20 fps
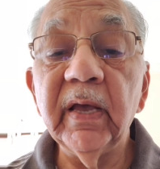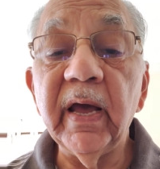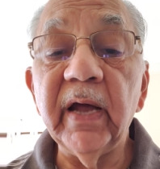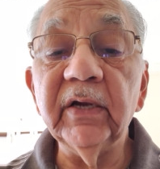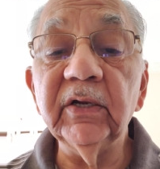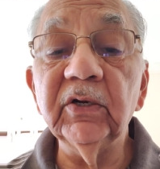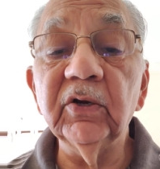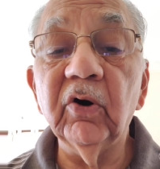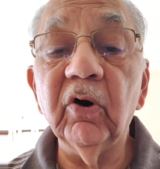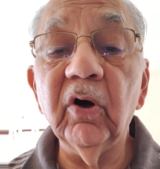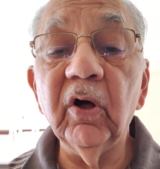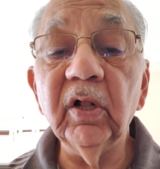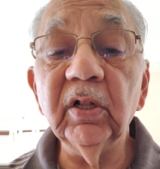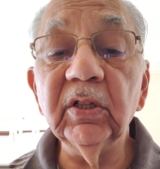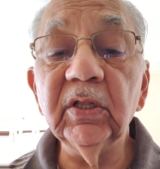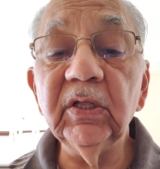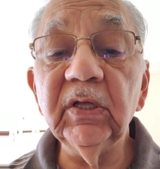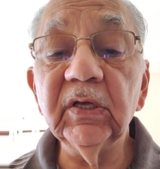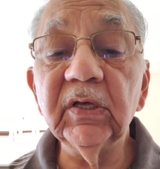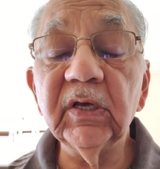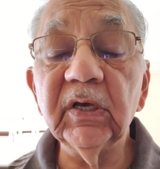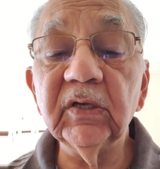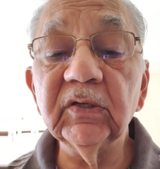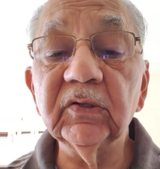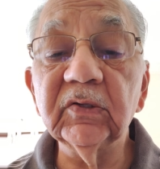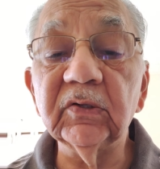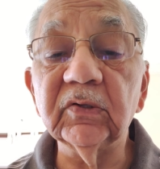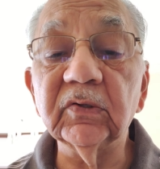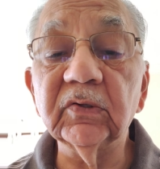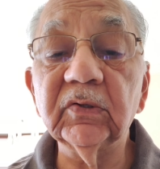And in all the
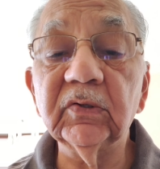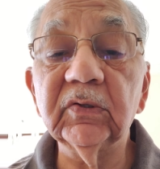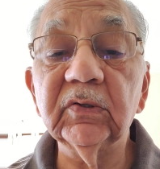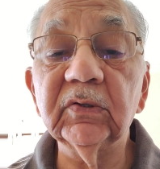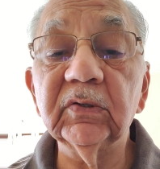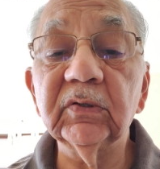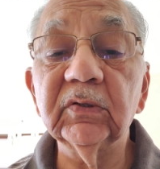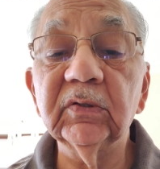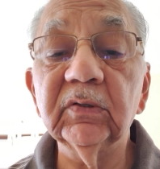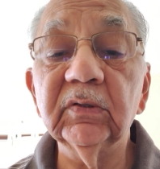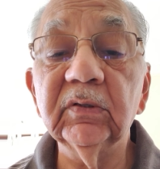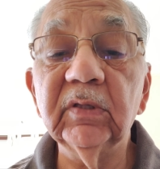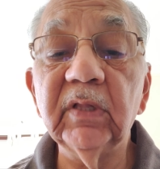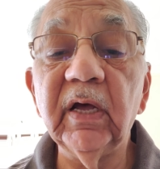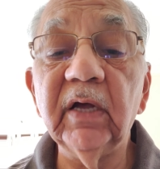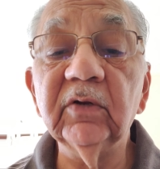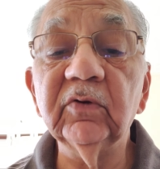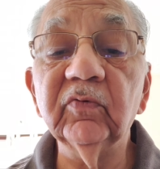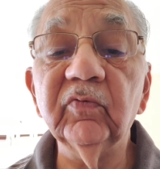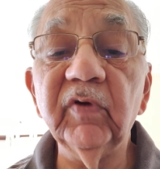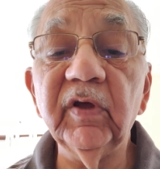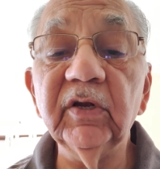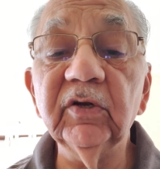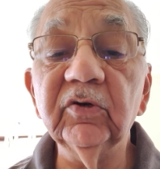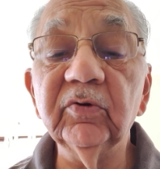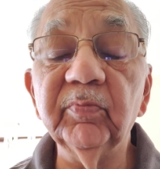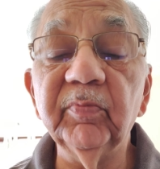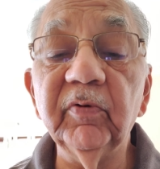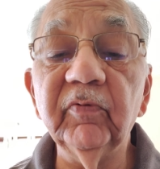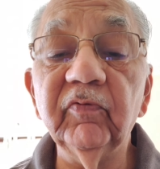cases that
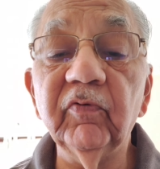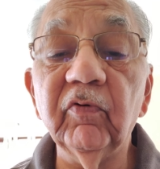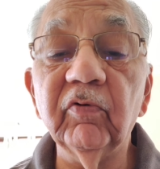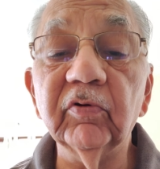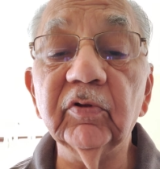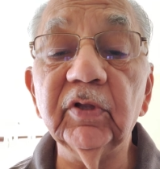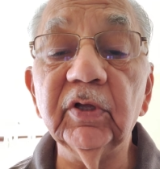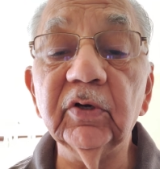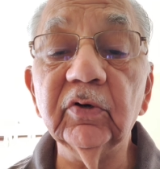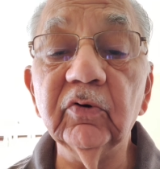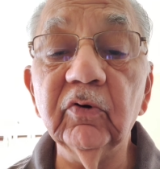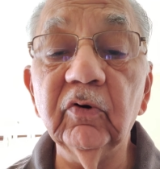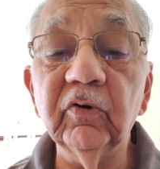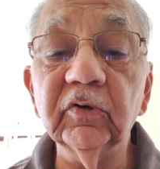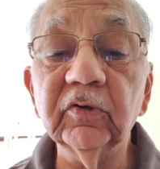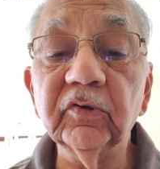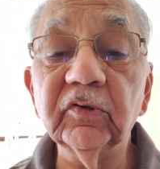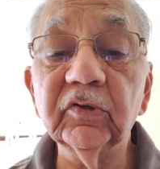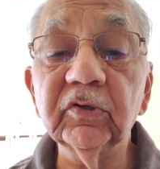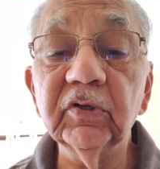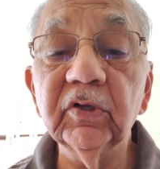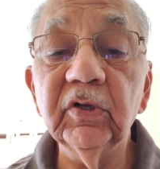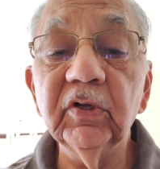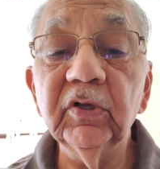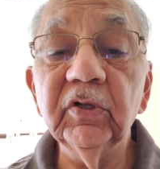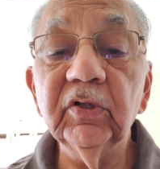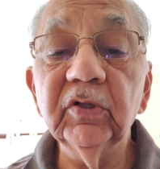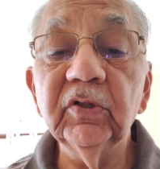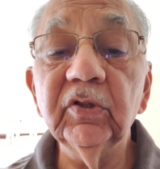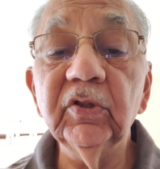went before the courts,
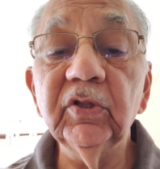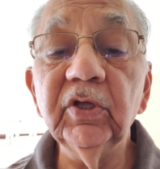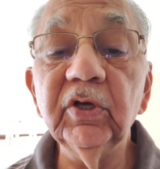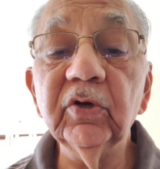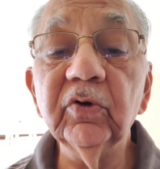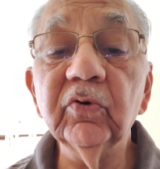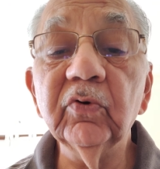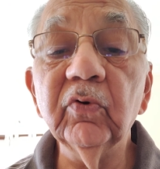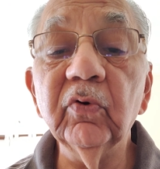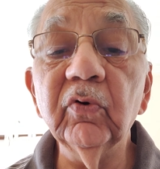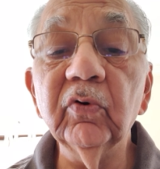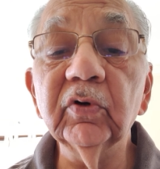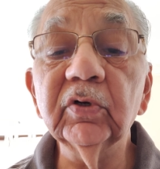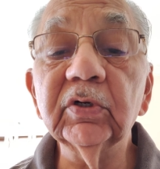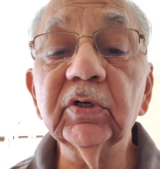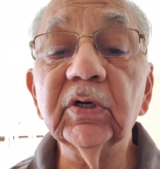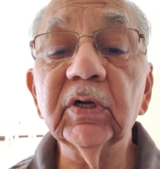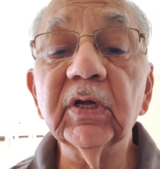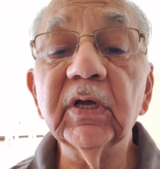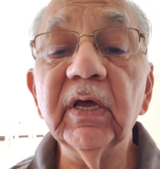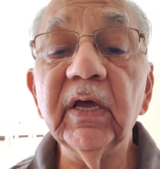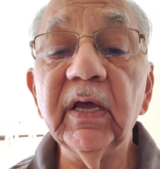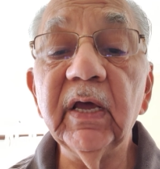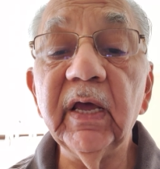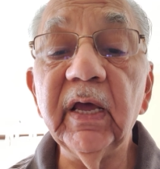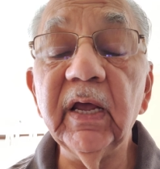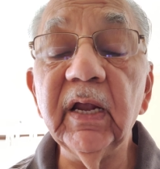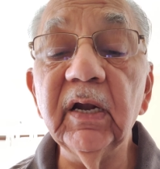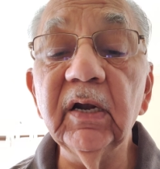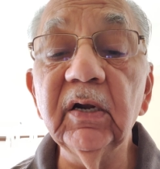the court
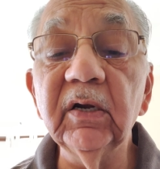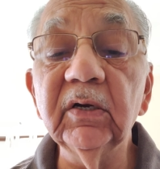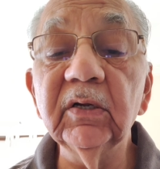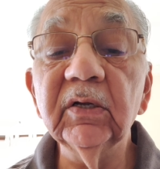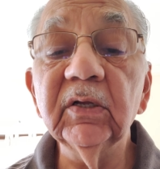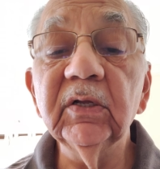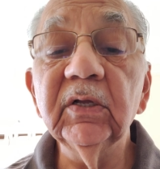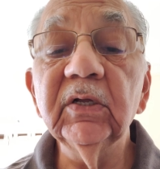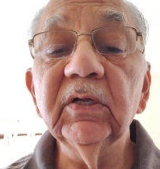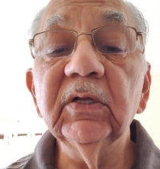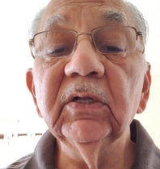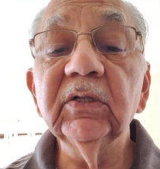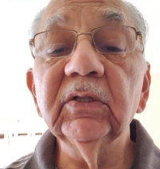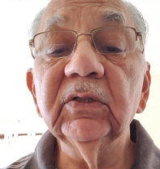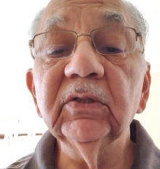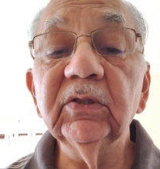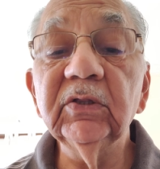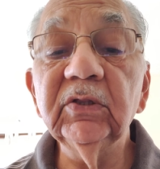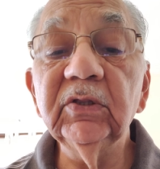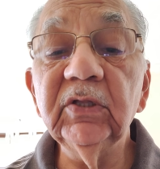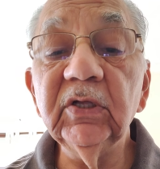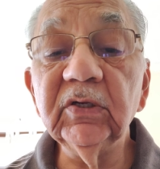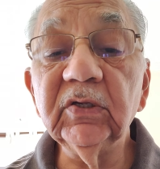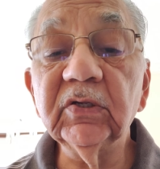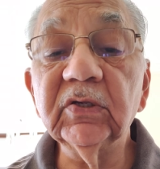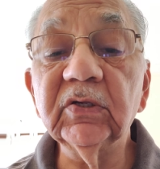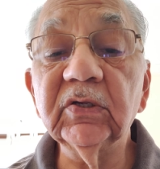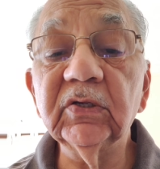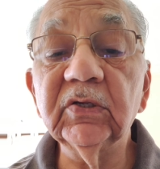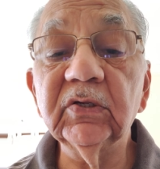held
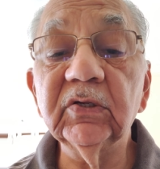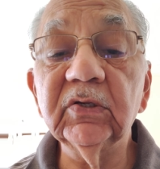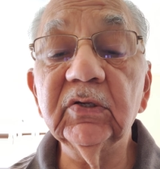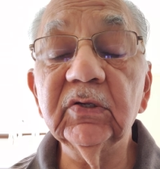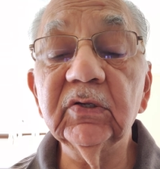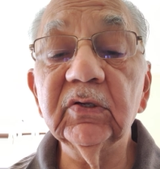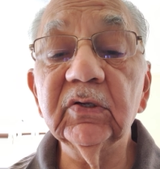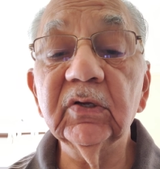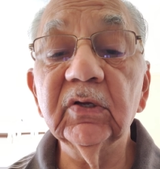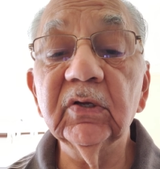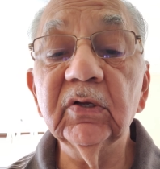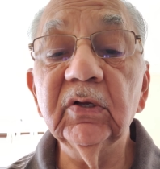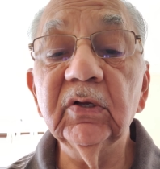this